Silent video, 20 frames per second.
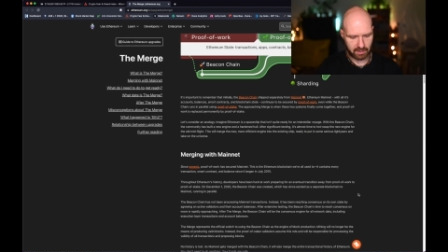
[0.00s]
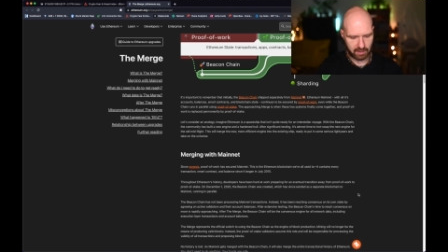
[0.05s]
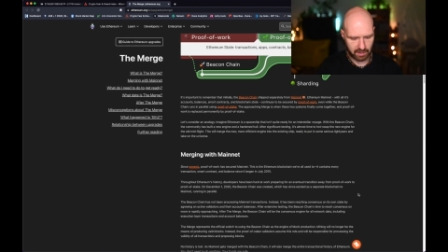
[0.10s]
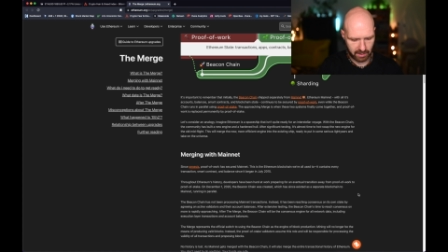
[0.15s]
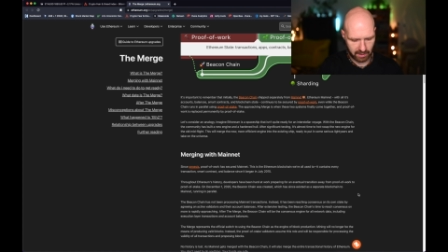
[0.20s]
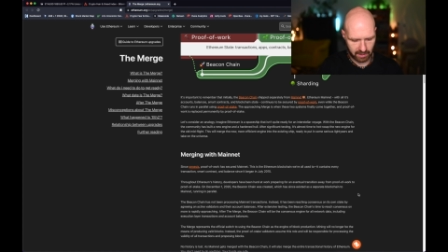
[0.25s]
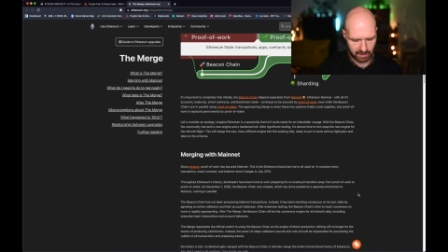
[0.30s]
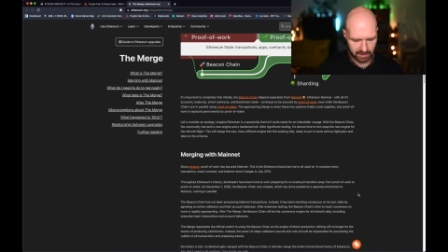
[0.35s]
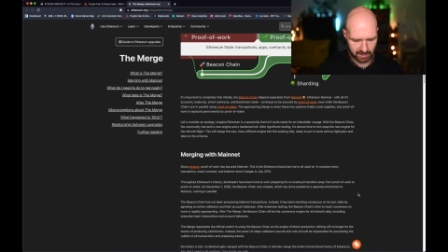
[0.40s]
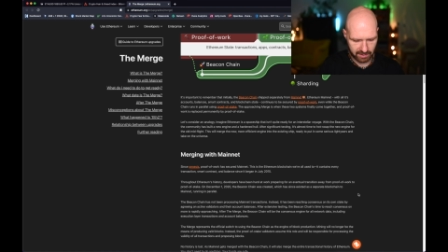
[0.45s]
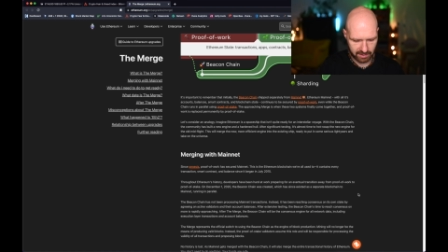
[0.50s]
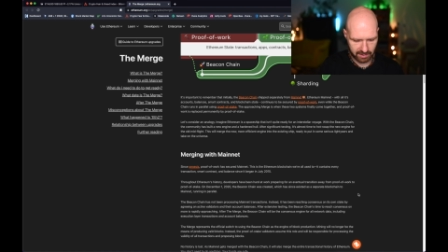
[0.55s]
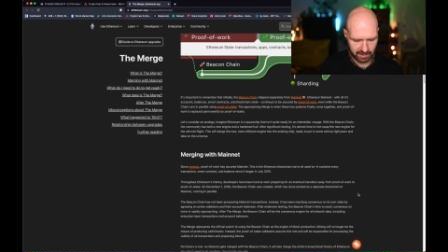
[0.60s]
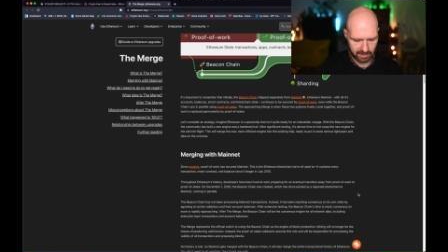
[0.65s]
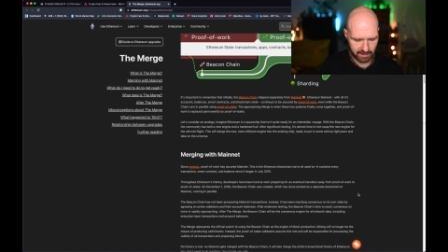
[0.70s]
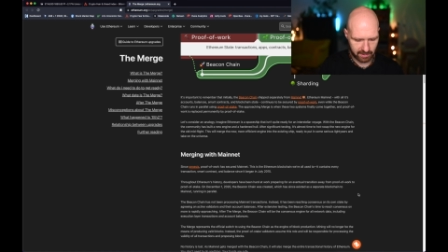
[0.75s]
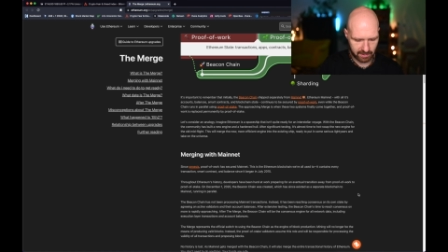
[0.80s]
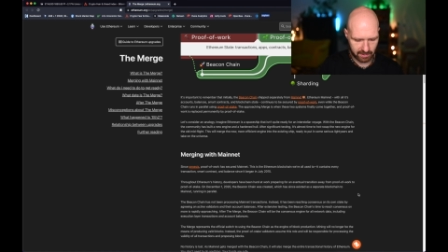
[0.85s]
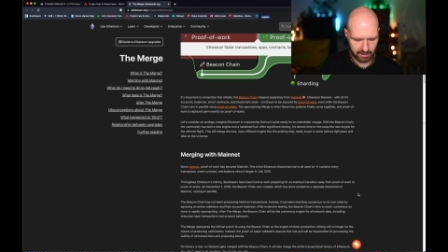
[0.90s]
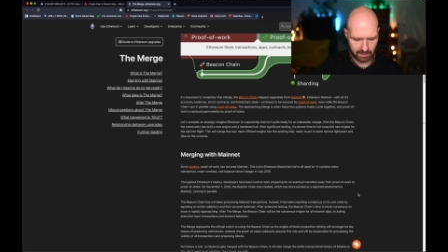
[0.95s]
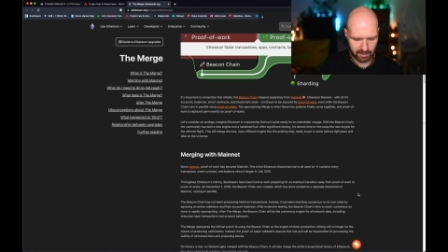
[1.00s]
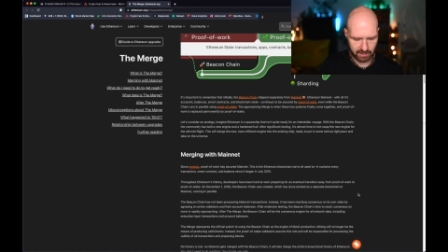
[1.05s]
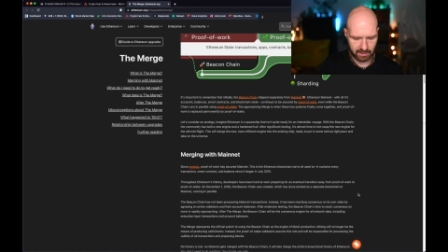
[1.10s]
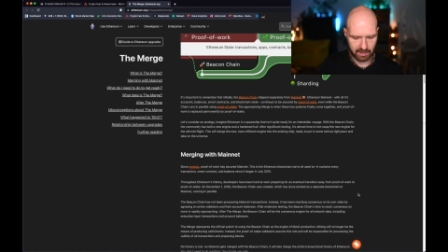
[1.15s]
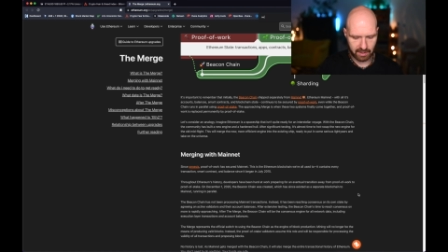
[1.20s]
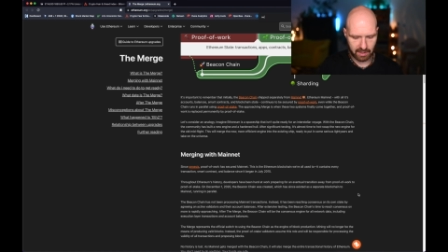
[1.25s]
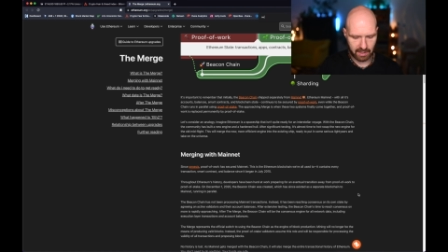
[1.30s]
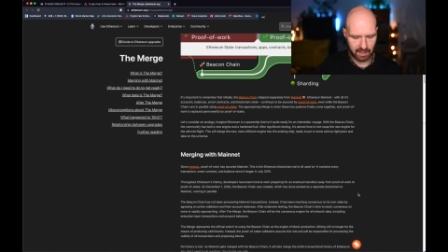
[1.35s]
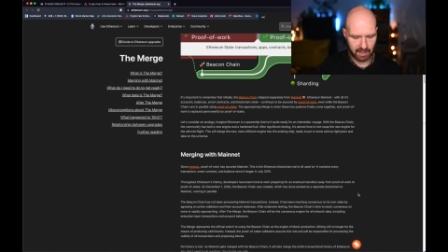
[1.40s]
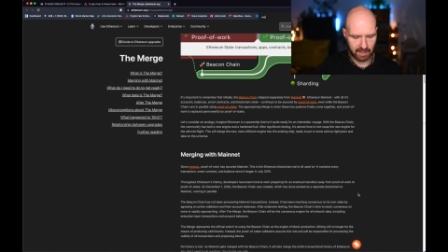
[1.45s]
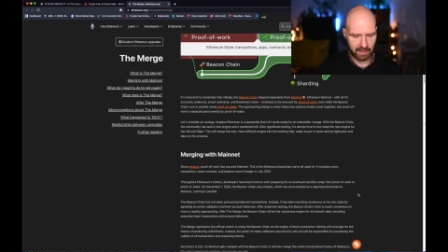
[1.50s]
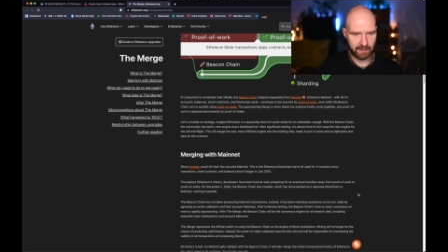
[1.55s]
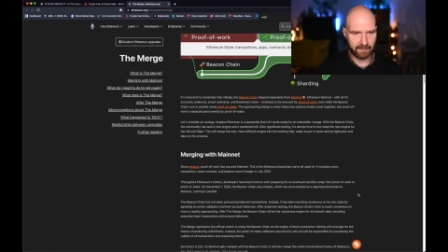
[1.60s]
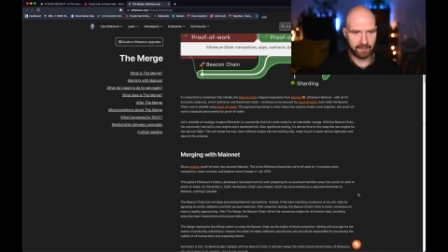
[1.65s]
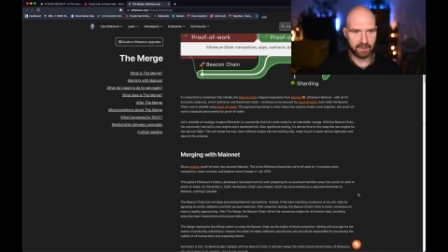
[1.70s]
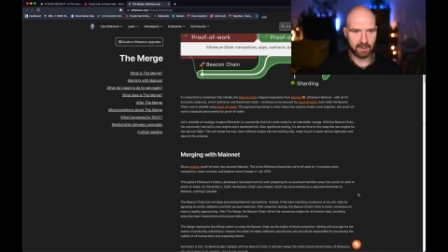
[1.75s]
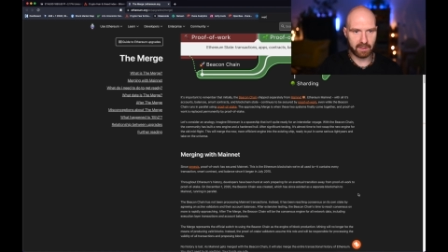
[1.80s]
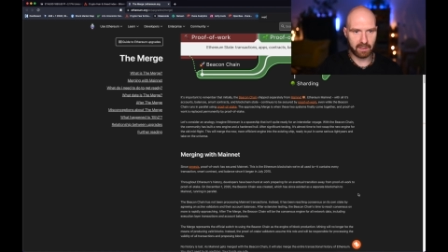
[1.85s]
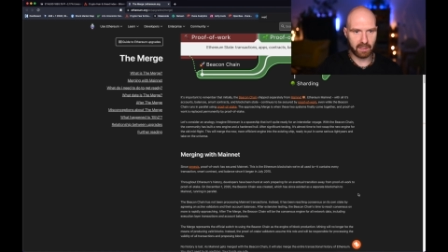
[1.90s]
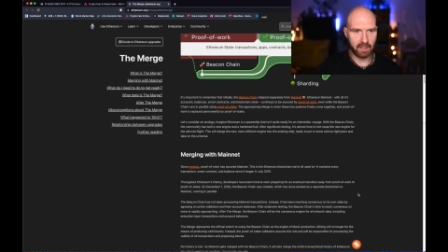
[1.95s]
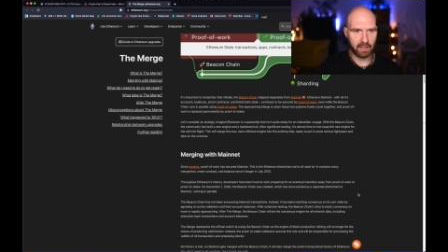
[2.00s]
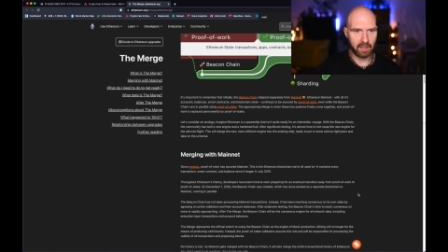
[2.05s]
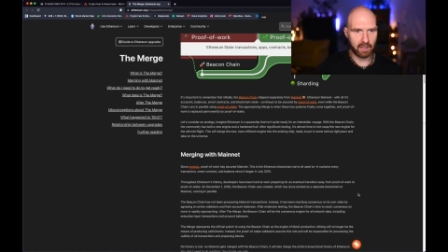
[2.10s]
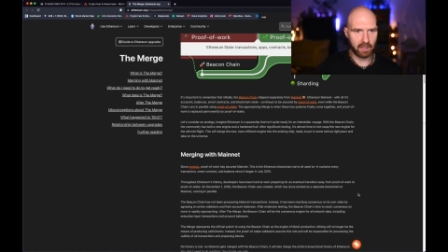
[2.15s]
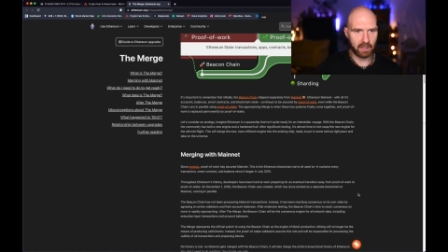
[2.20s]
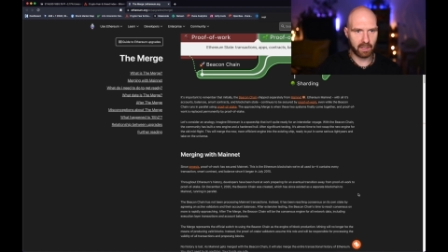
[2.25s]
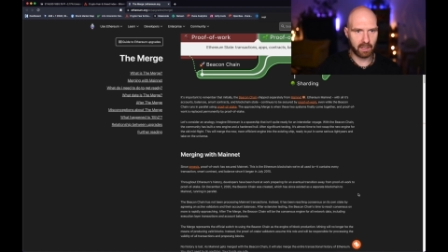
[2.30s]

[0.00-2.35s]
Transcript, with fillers: it's definitely